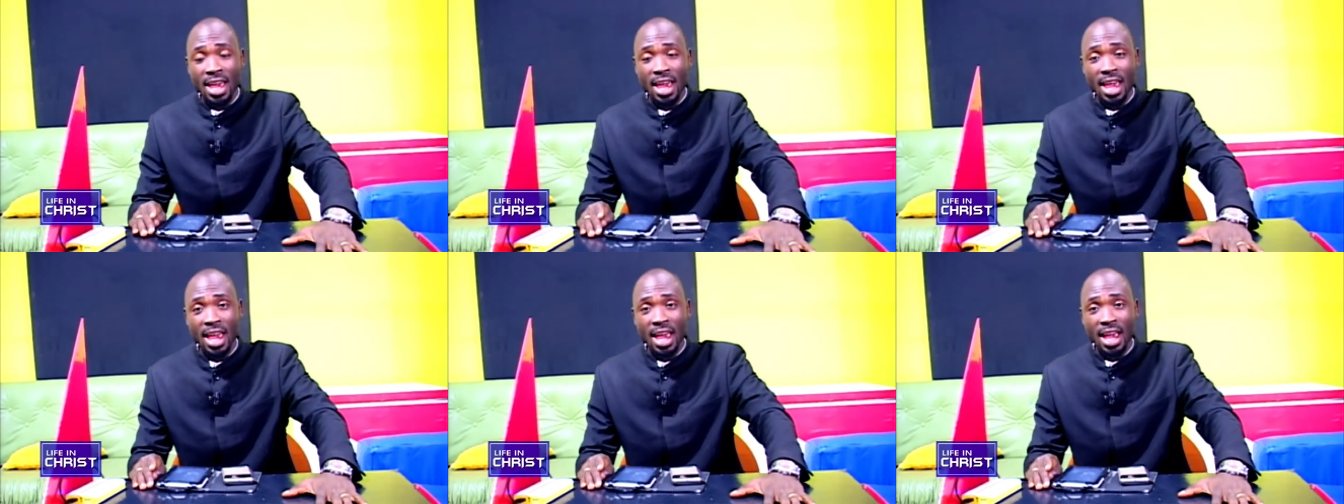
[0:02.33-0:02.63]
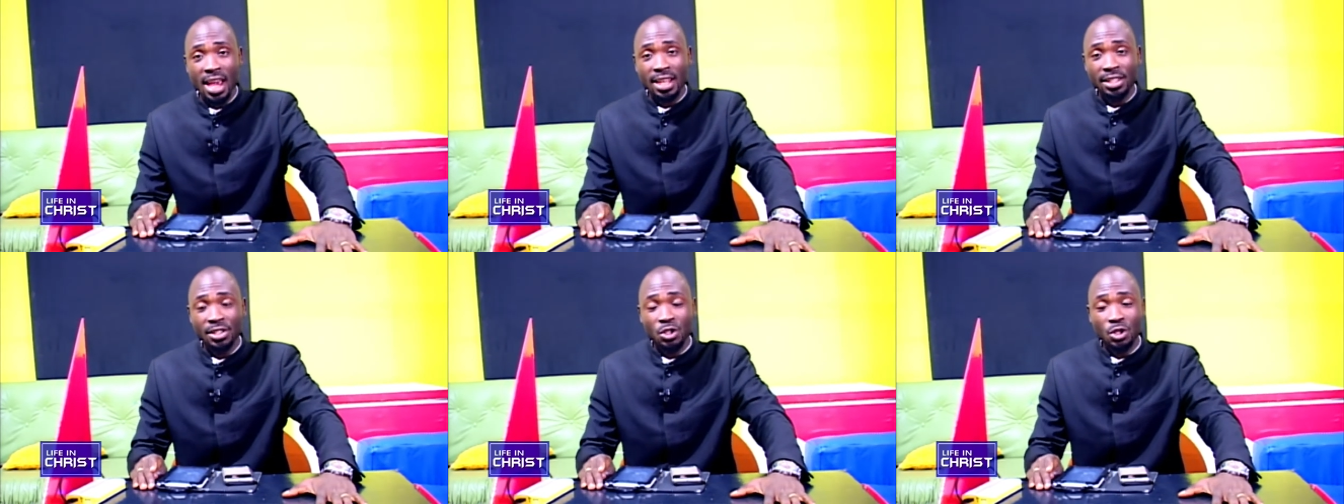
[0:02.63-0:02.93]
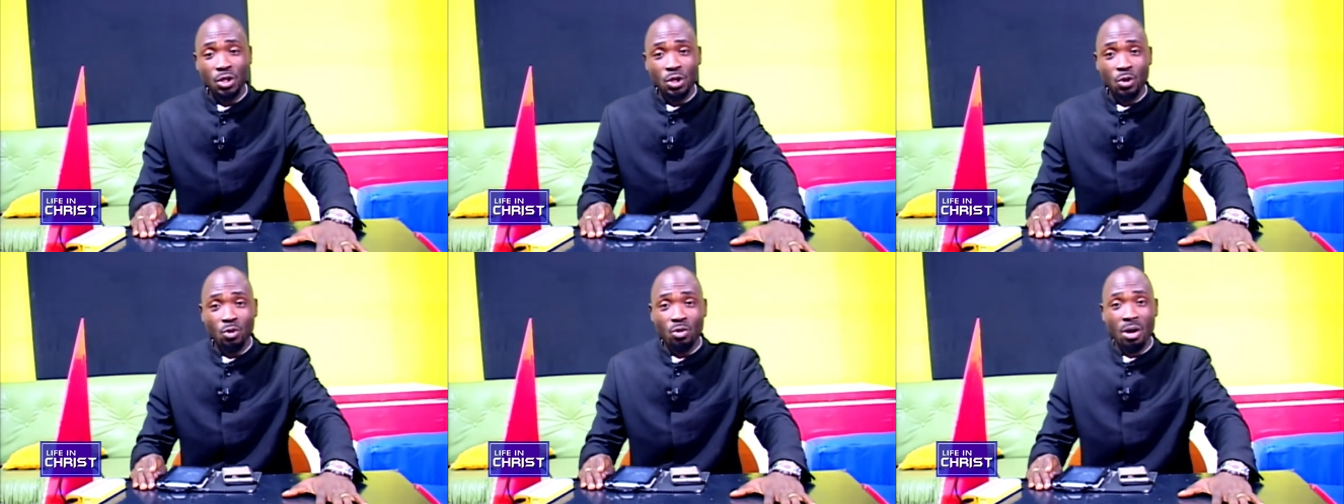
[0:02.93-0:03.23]
and
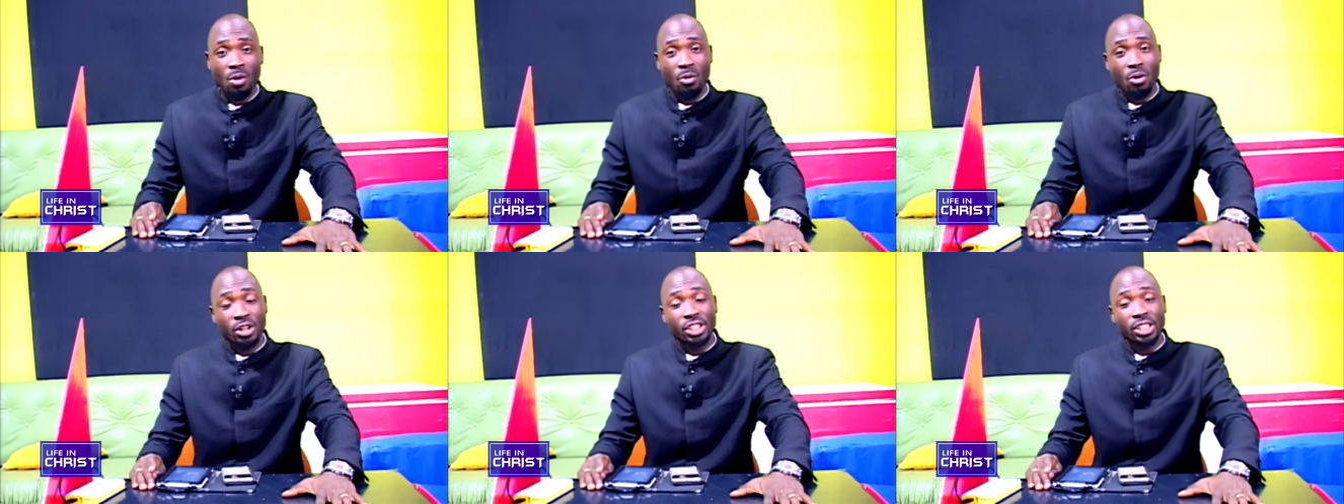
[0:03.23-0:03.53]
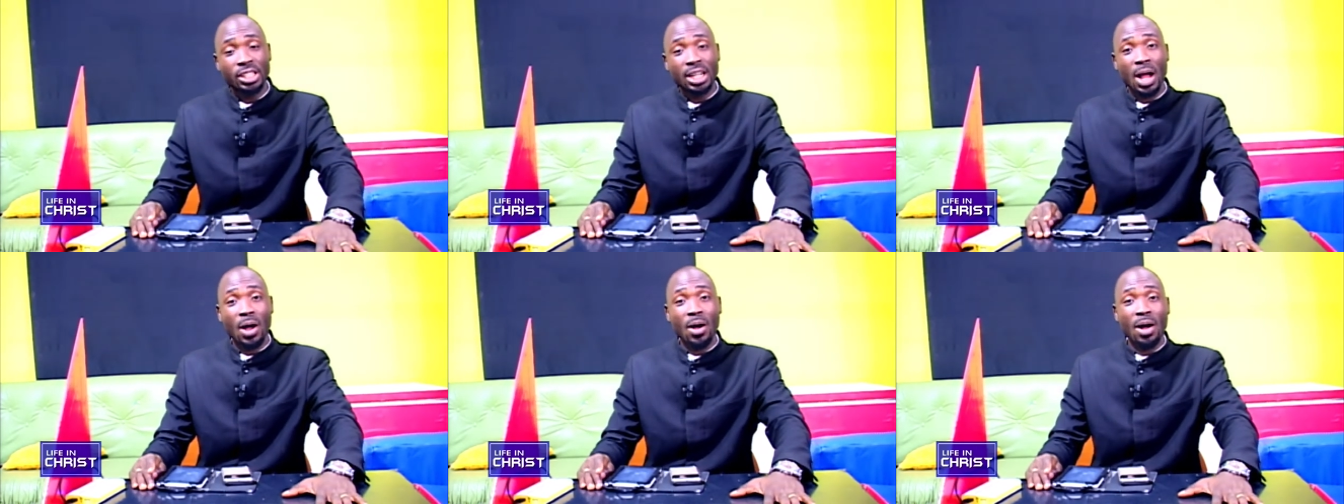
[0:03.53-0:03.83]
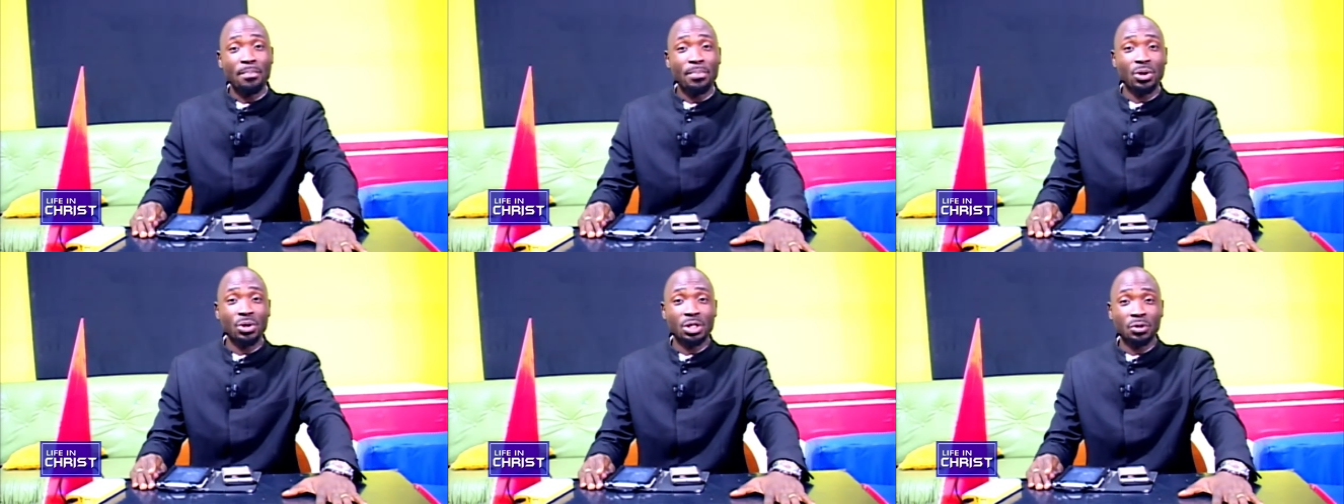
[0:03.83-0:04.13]
you are watching our
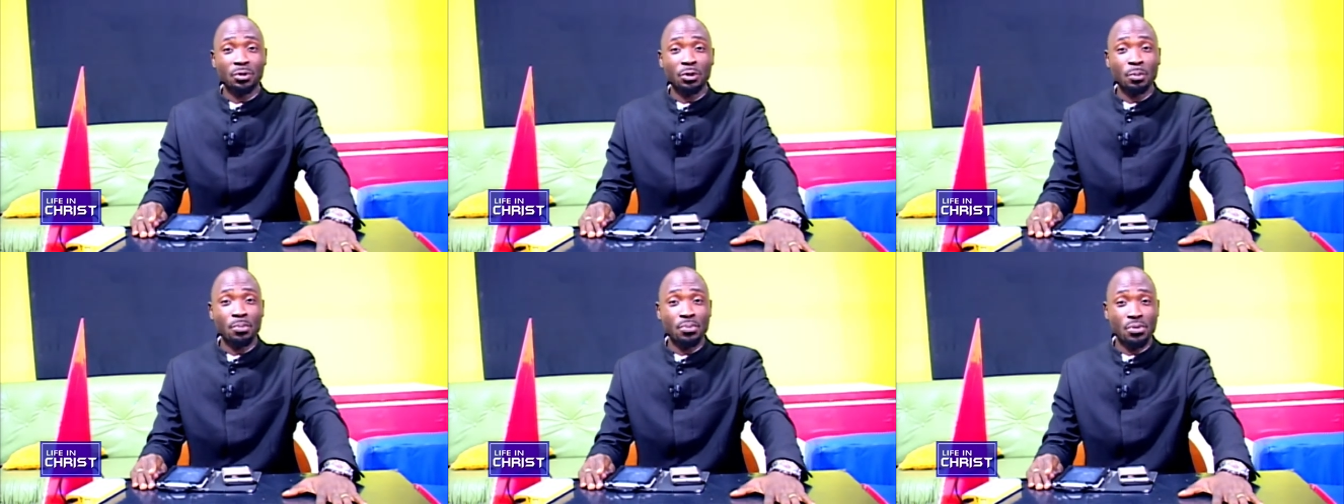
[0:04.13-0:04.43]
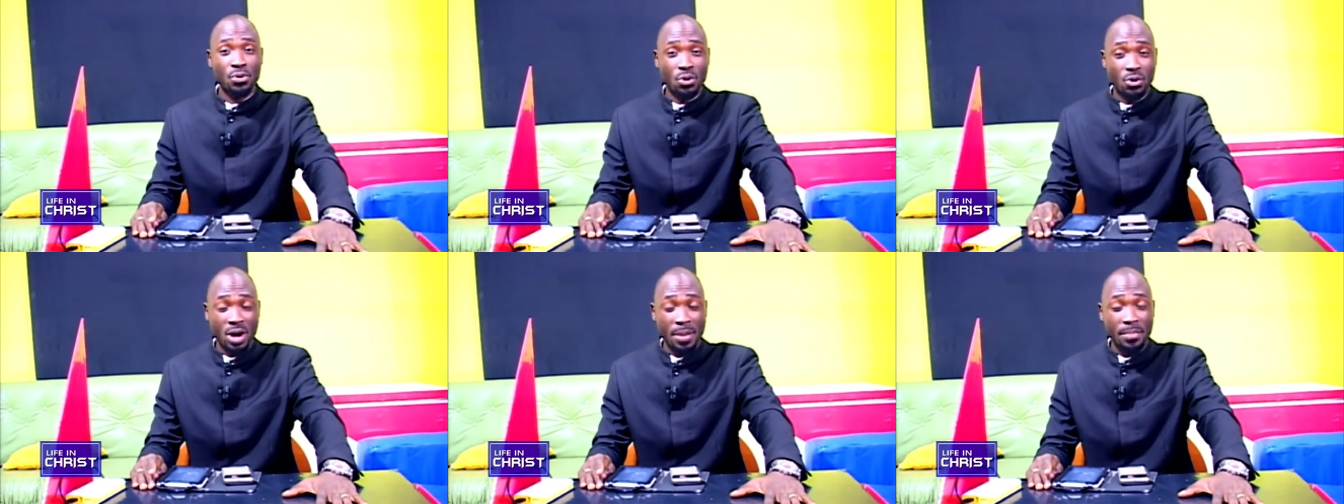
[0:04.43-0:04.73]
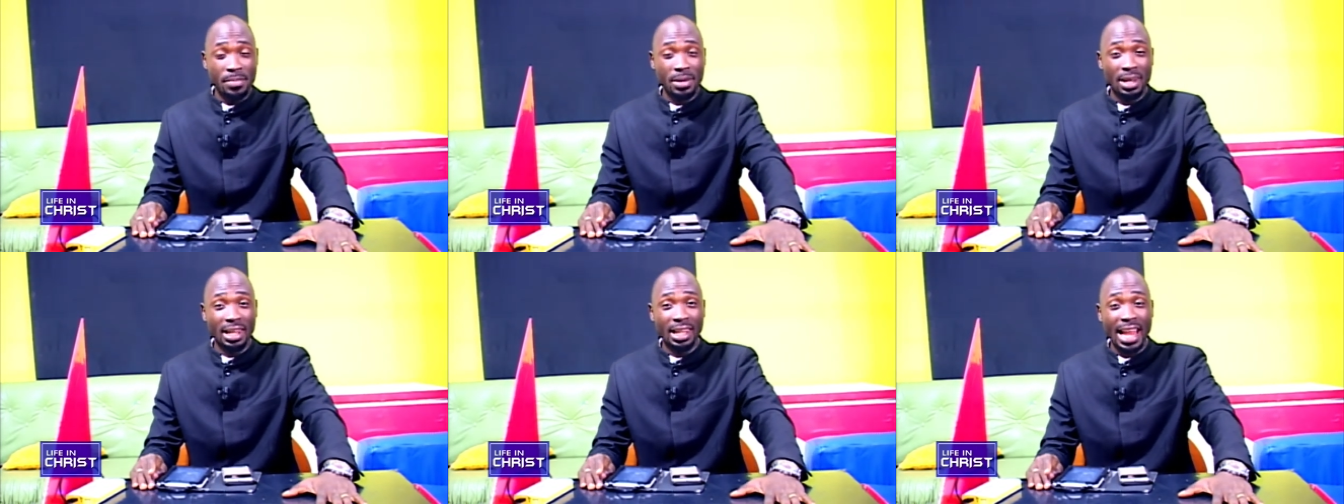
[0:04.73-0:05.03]
beautiful
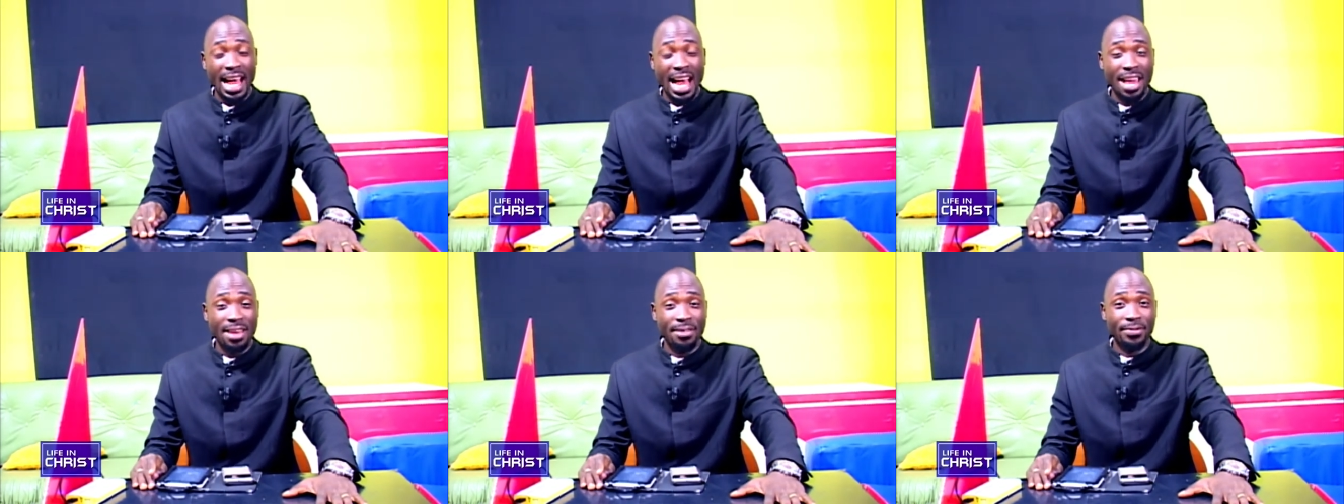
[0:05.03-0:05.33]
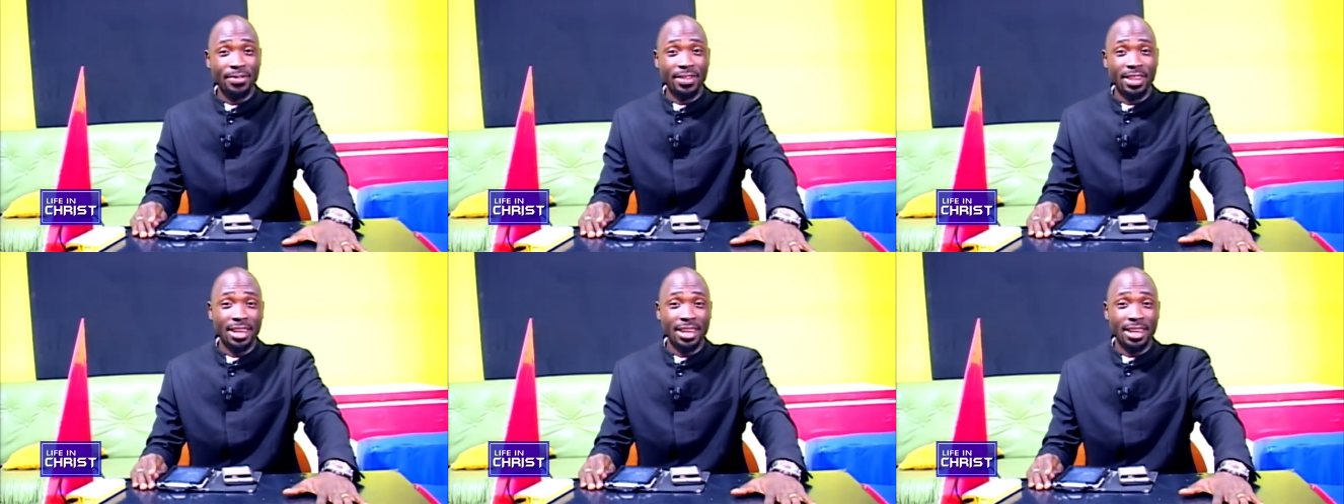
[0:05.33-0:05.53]
program Life